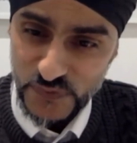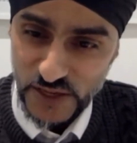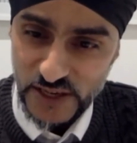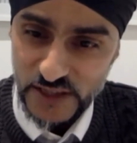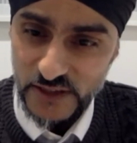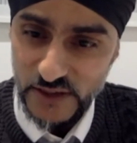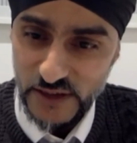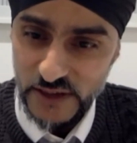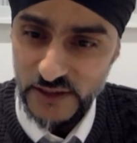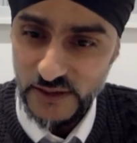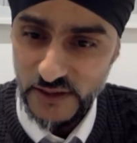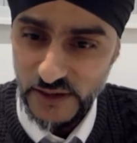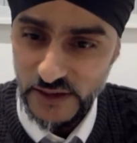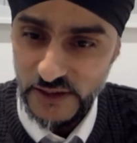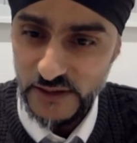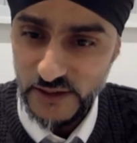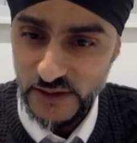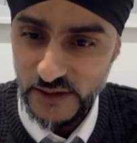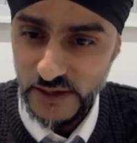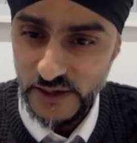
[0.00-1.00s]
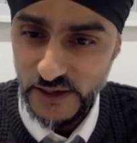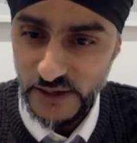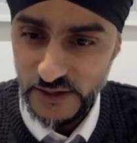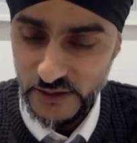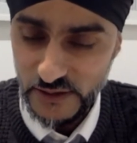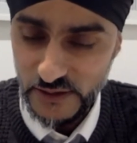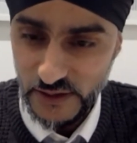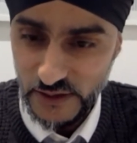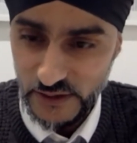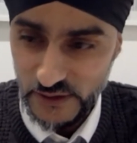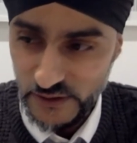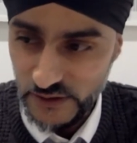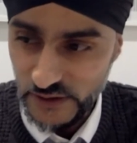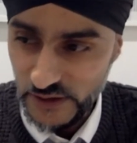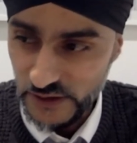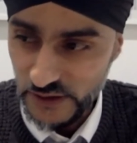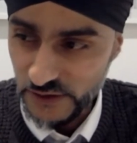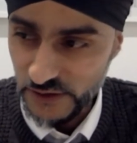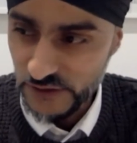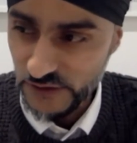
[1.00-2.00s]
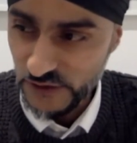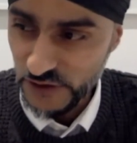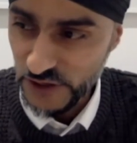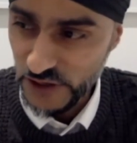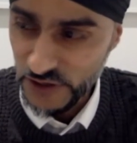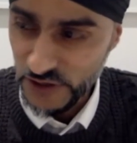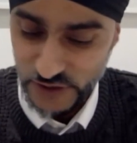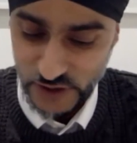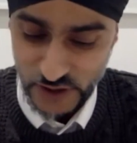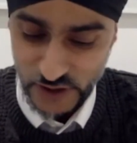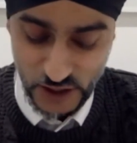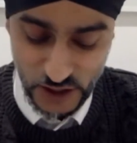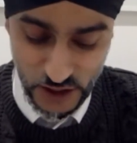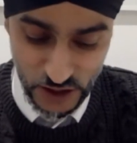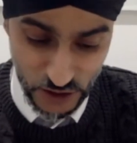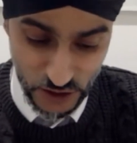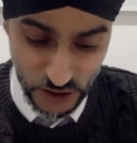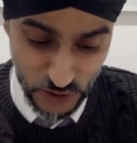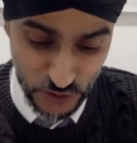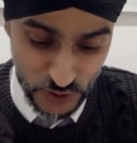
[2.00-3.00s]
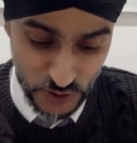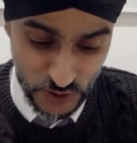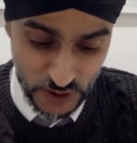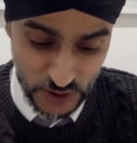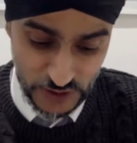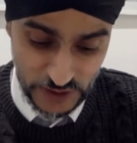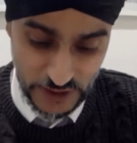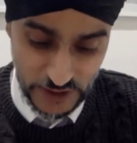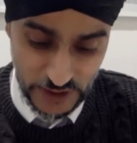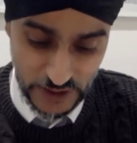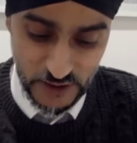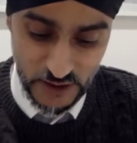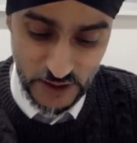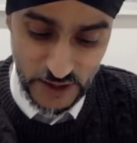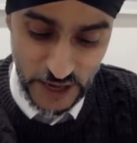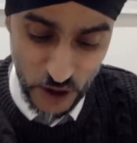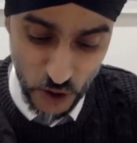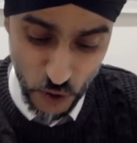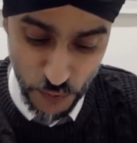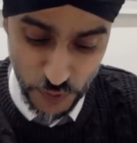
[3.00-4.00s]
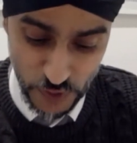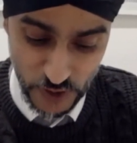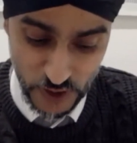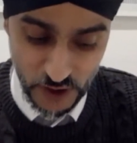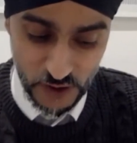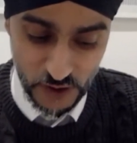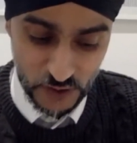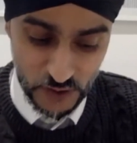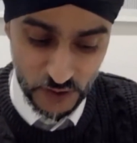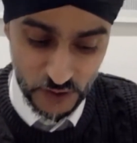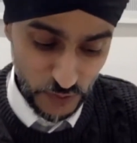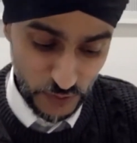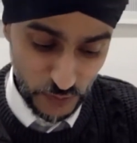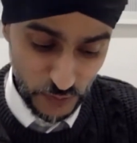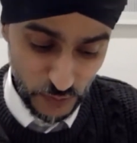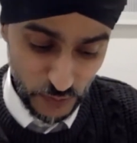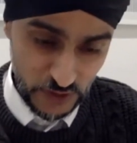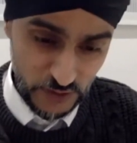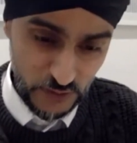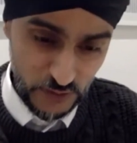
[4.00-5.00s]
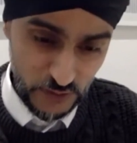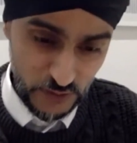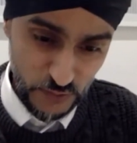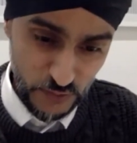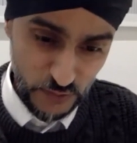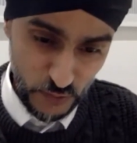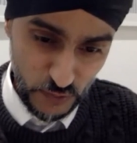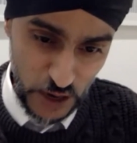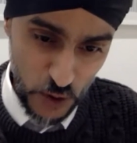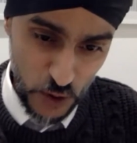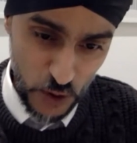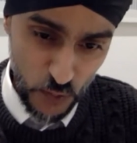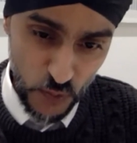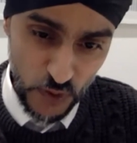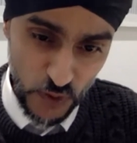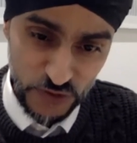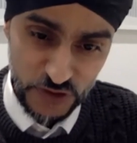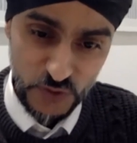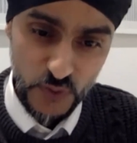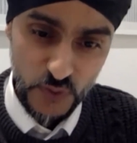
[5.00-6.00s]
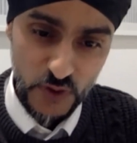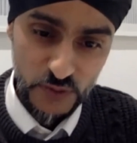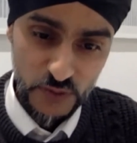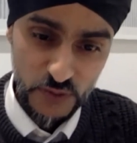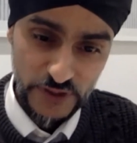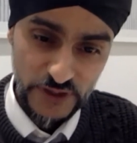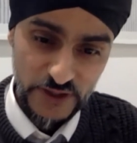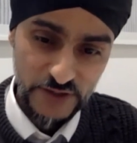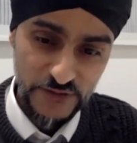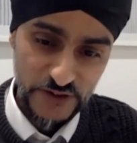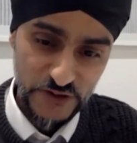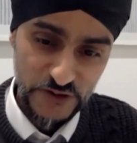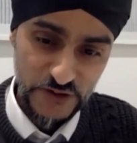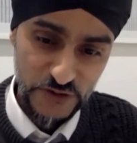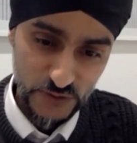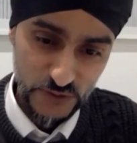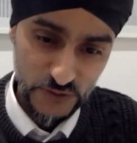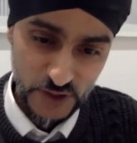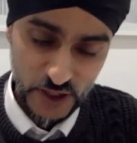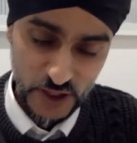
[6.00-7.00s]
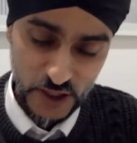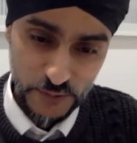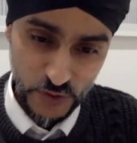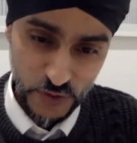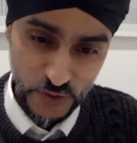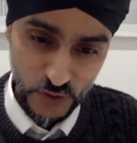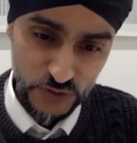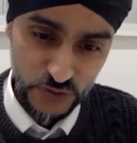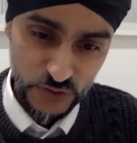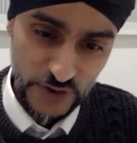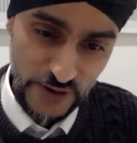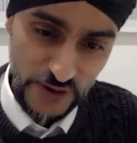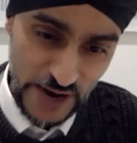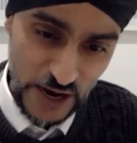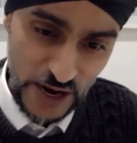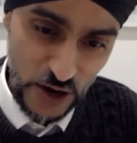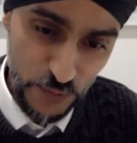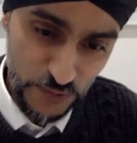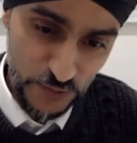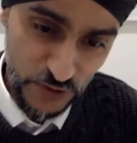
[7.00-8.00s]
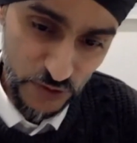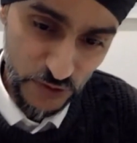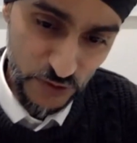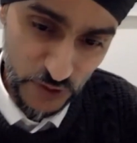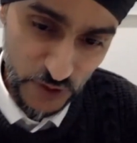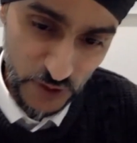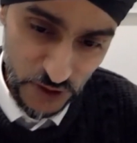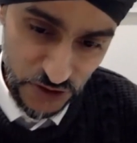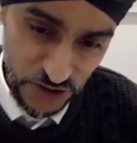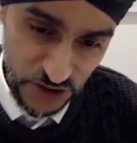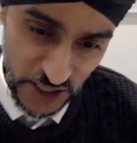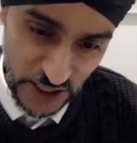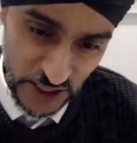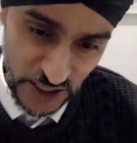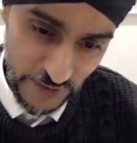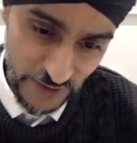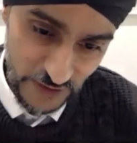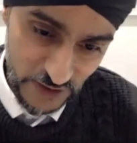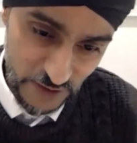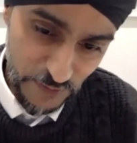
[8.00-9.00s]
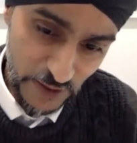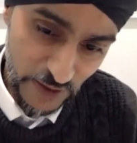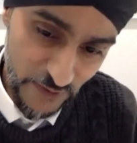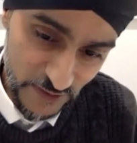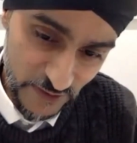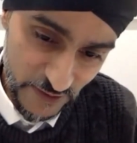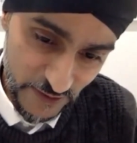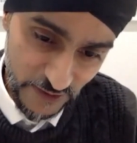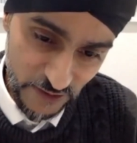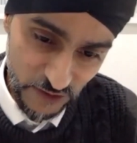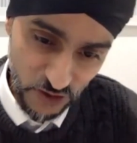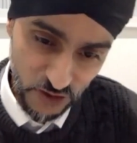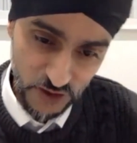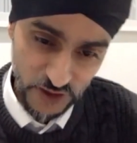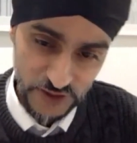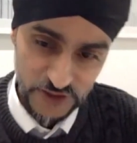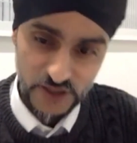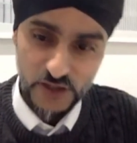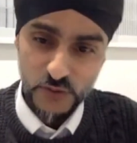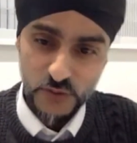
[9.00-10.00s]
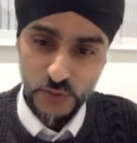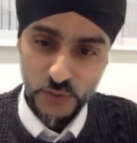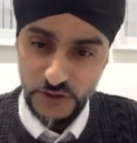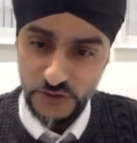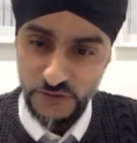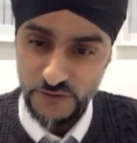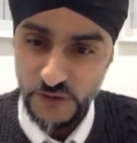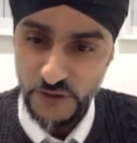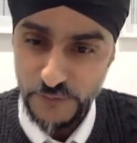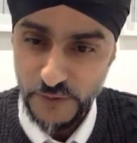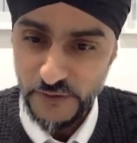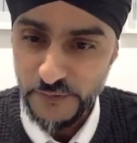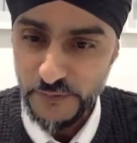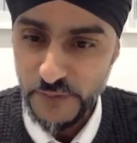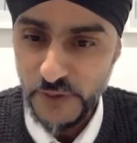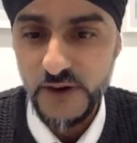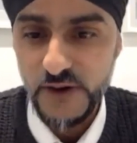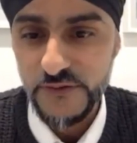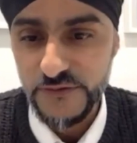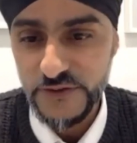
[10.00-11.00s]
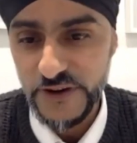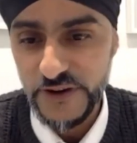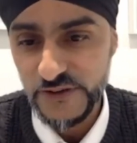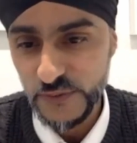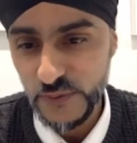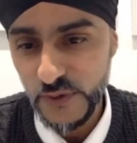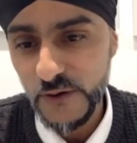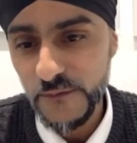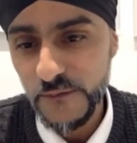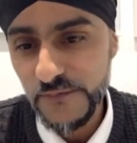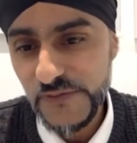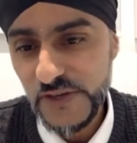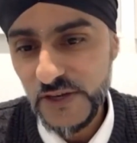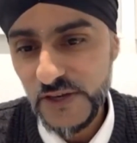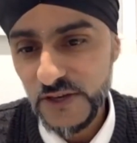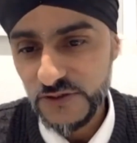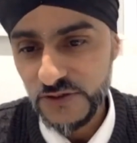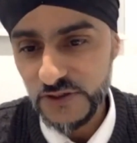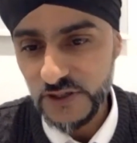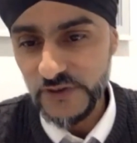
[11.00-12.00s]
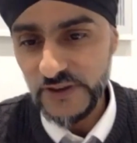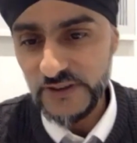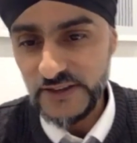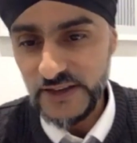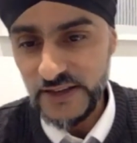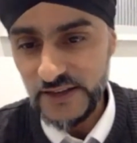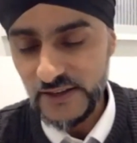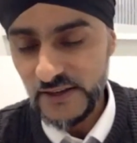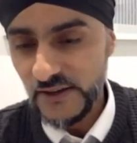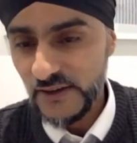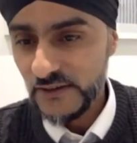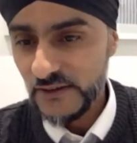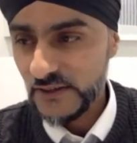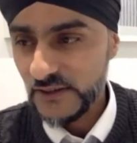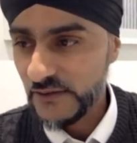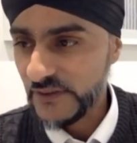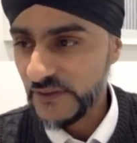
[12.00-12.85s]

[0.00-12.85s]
in the studios who then help one-to-one with individuals, but also help to share their experiences and knowledge with the group of part 3s as well. So there is a